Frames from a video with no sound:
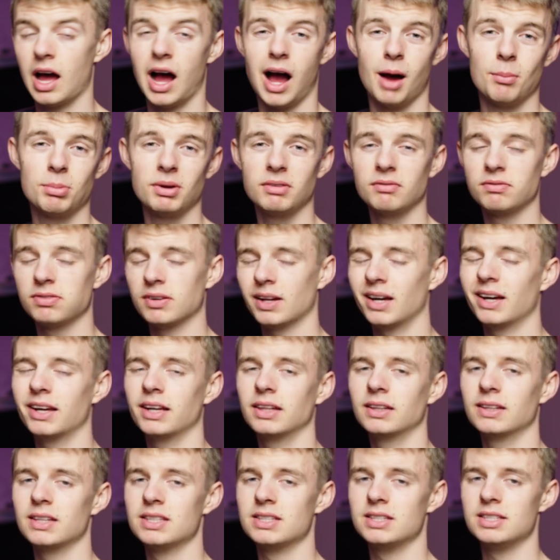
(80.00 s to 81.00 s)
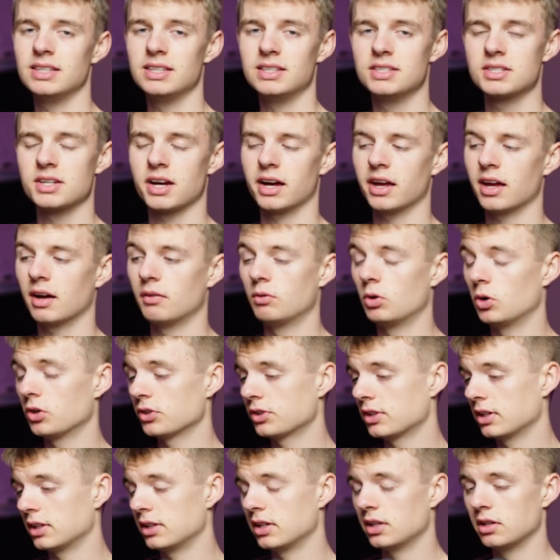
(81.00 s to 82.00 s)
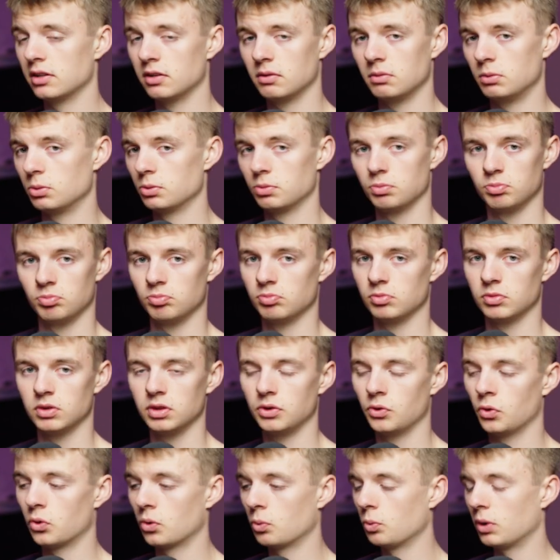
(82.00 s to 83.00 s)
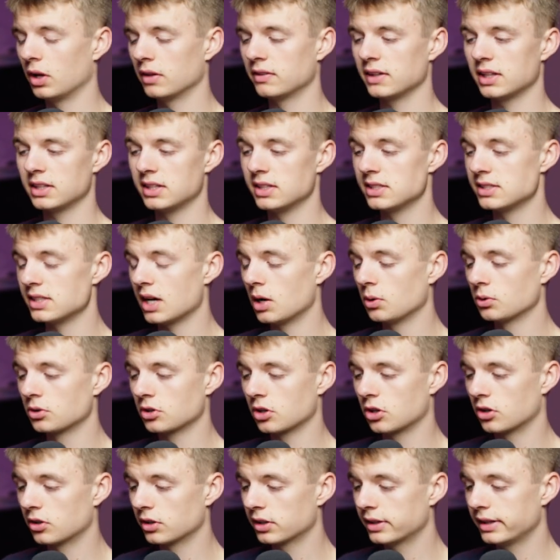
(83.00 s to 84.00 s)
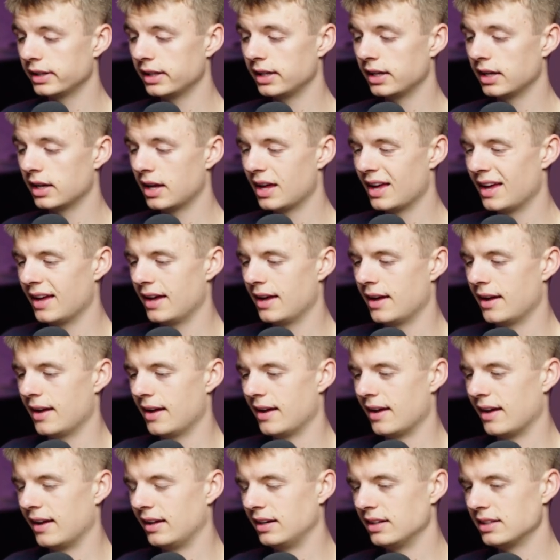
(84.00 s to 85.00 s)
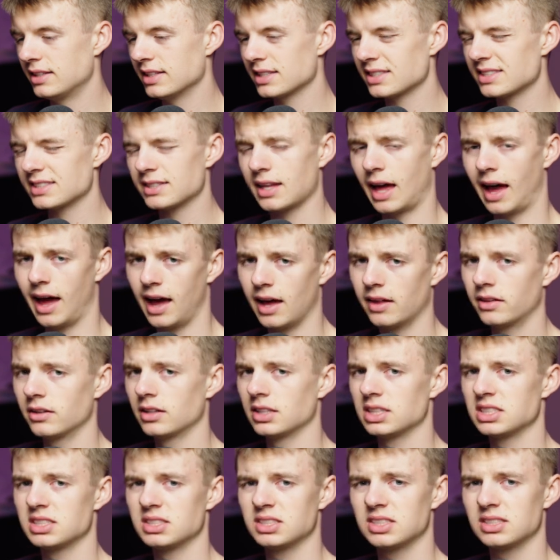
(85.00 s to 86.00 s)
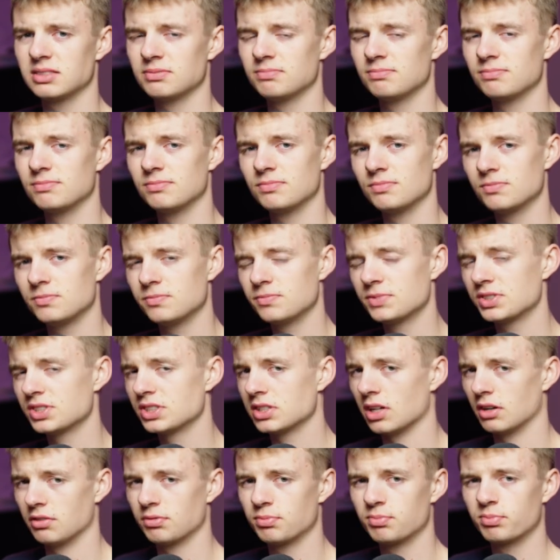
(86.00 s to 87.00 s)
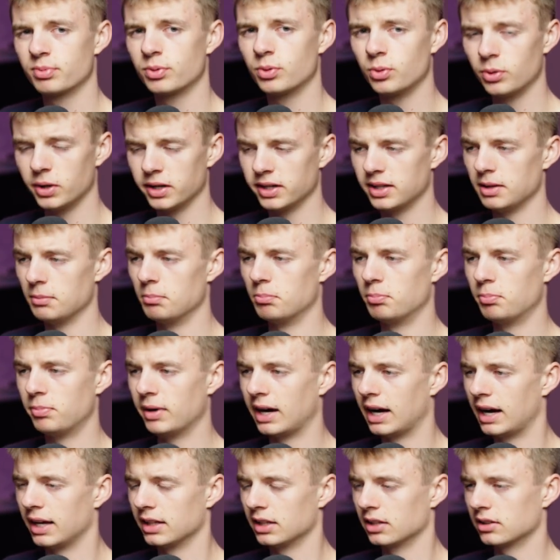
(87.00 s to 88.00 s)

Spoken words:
I've been flying the DJI Avata, the one that is out currently, and it just handles stuff pretty bad,